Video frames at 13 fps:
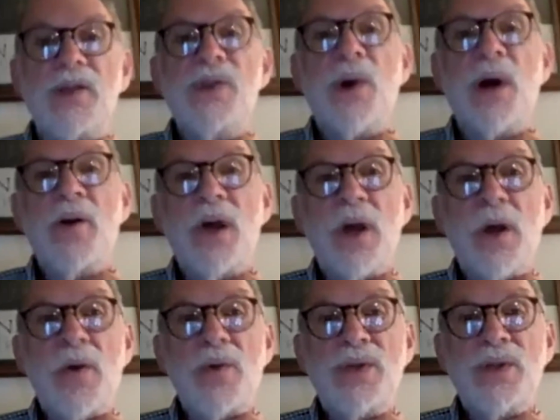So I'll
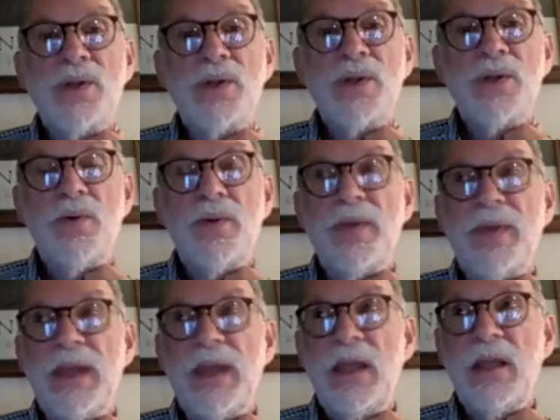go to
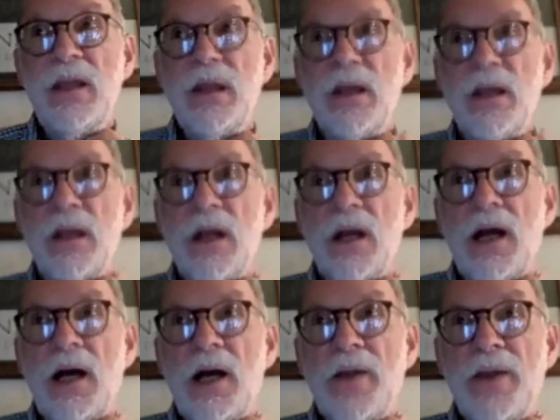the
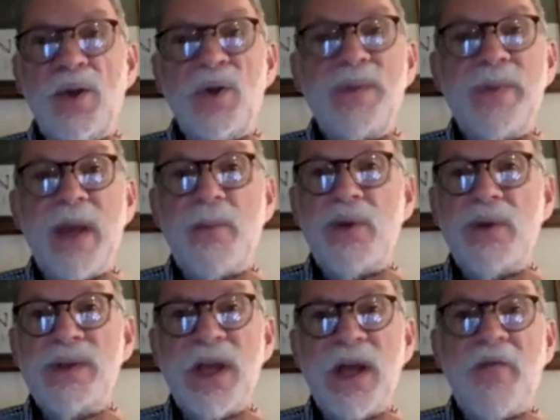newspaper
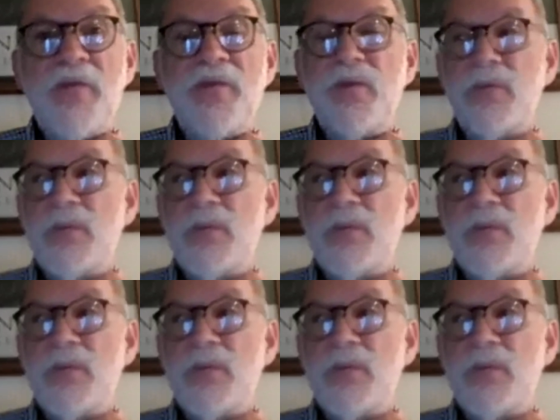itself,